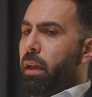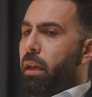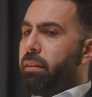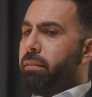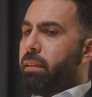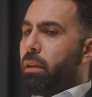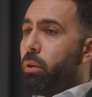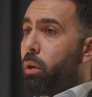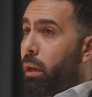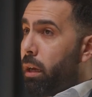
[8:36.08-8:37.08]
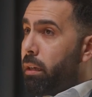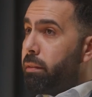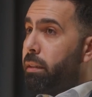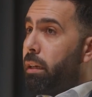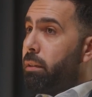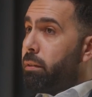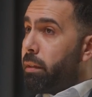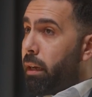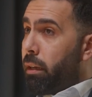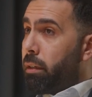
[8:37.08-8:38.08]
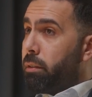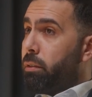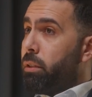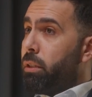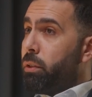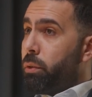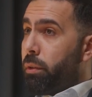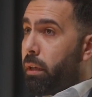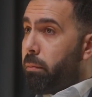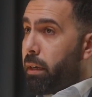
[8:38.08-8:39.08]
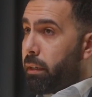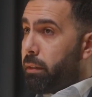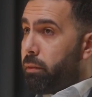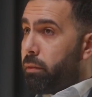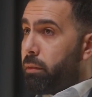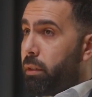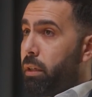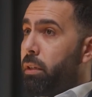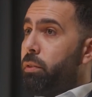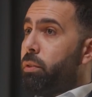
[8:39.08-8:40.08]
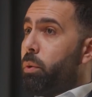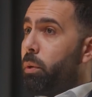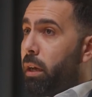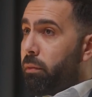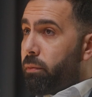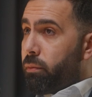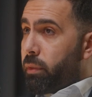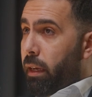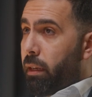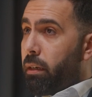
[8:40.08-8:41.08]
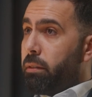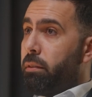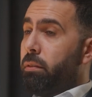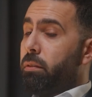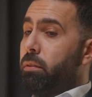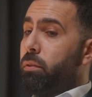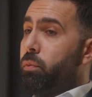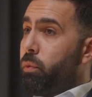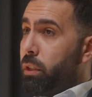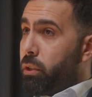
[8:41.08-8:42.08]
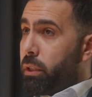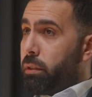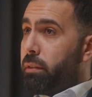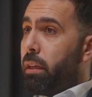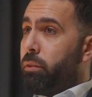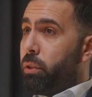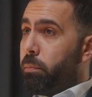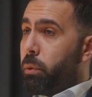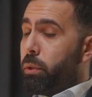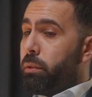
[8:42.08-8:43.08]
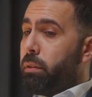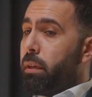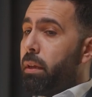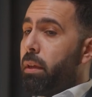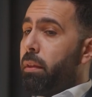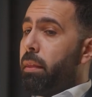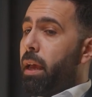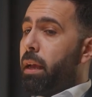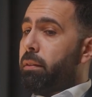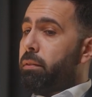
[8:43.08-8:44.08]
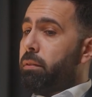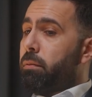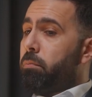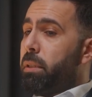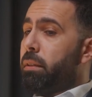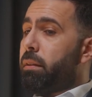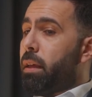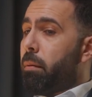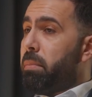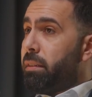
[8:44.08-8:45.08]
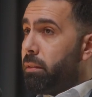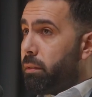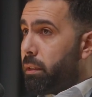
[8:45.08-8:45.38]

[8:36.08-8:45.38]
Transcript: it is localized and tailored to the market. So we have tailored features and reports that meet the business